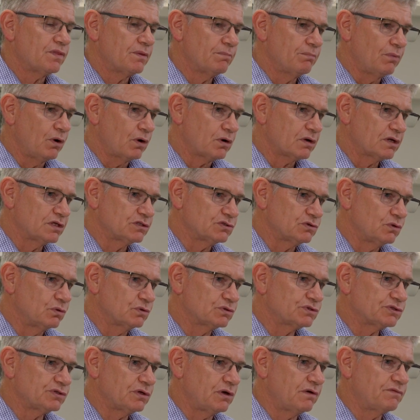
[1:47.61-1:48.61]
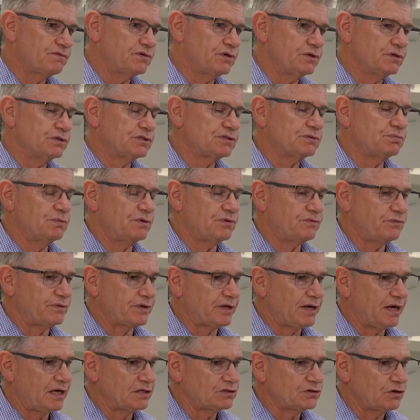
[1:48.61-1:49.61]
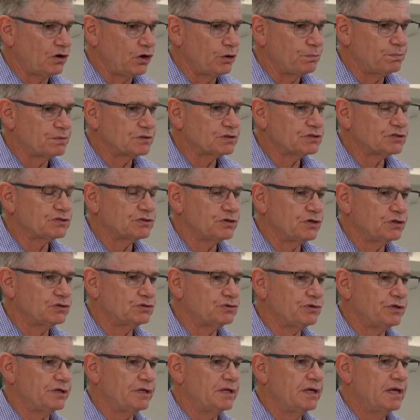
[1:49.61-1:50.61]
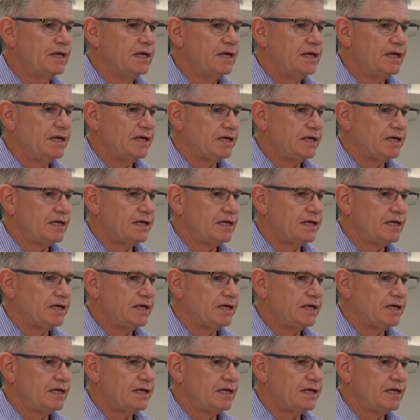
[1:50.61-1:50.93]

The model is also of use with regard to open surgery.